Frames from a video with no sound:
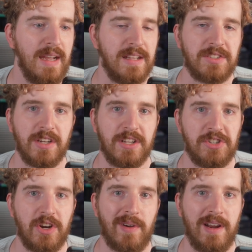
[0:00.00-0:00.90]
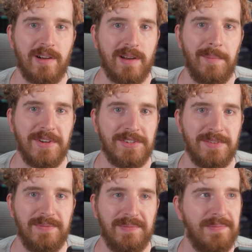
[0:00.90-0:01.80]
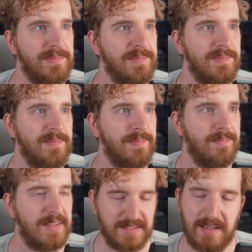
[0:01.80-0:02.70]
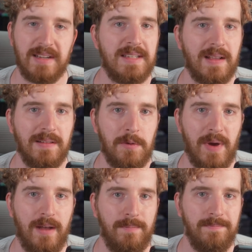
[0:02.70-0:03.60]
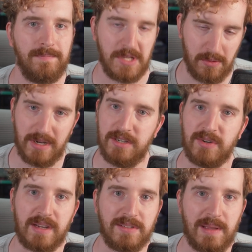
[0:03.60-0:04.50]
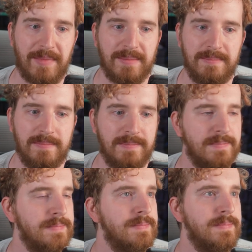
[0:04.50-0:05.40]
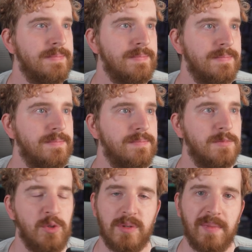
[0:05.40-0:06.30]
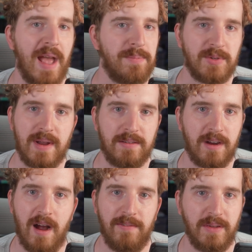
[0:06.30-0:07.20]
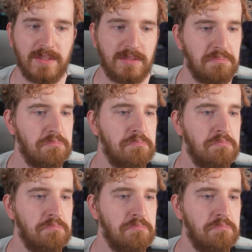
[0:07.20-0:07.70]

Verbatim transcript: And it's going to generate our image. This is going to take a little while. Go get a drink or something. Do some laps around your office.